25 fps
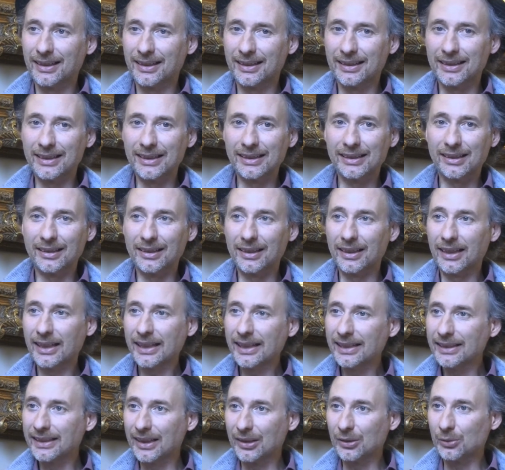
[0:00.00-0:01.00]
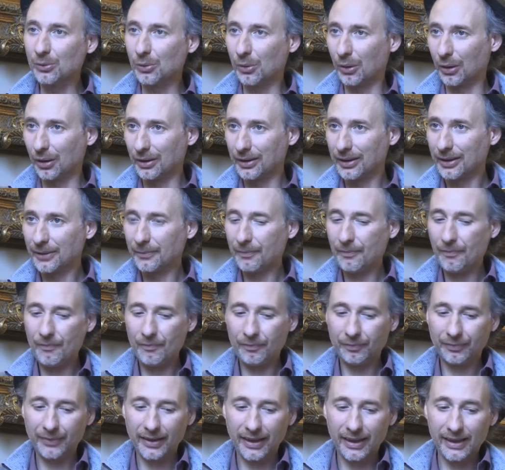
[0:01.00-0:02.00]
little hidden world.
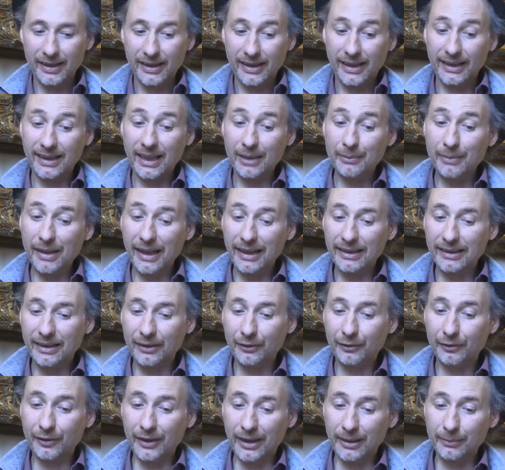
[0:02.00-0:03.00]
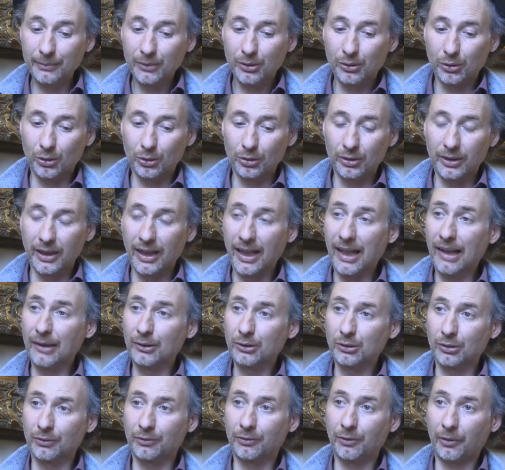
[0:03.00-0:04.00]
And I made a film called The
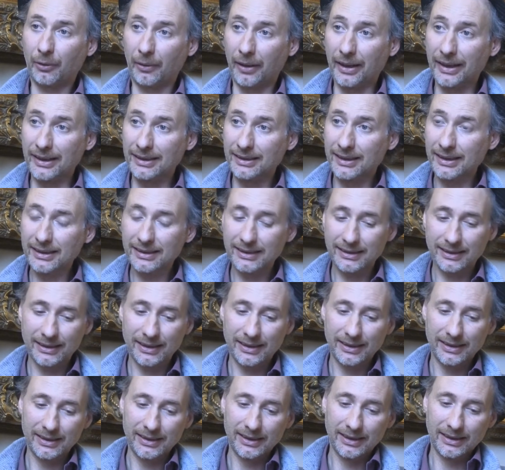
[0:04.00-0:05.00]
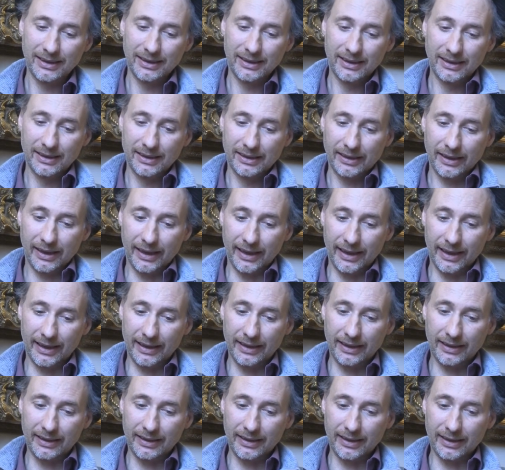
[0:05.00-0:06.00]
House of Phrases.
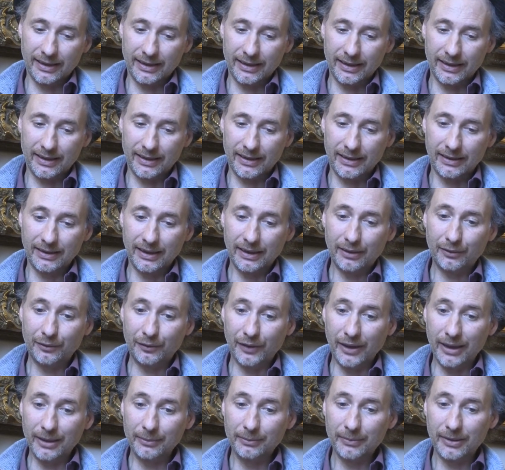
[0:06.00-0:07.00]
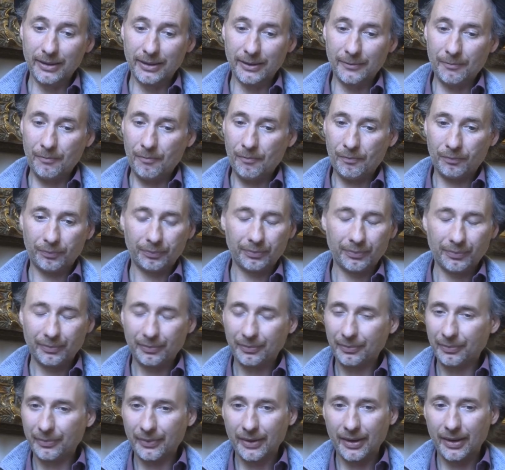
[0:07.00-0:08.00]
And that film,
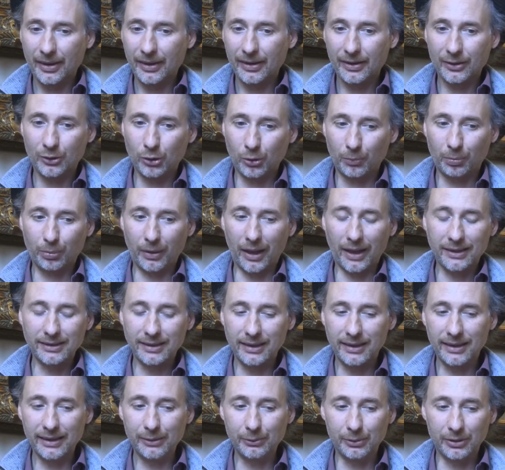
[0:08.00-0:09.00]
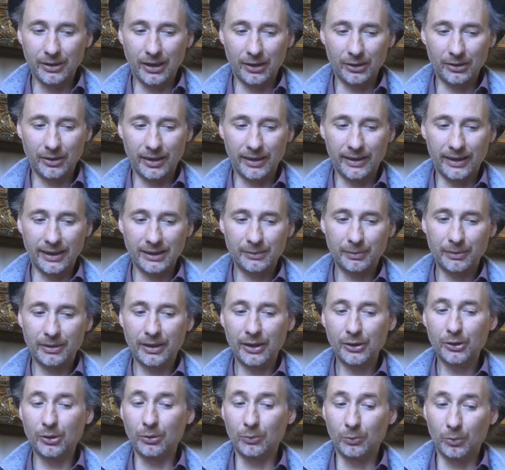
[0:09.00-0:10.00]
surprisingly, without any
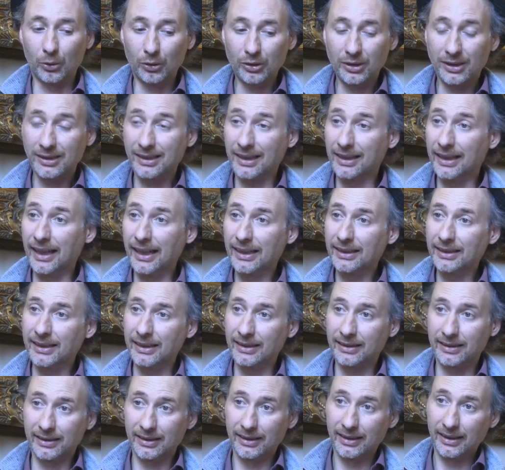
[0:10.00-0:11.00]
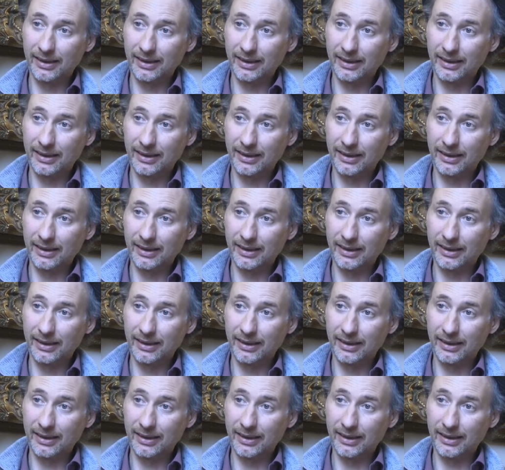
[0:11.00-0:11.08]
expectation, was selected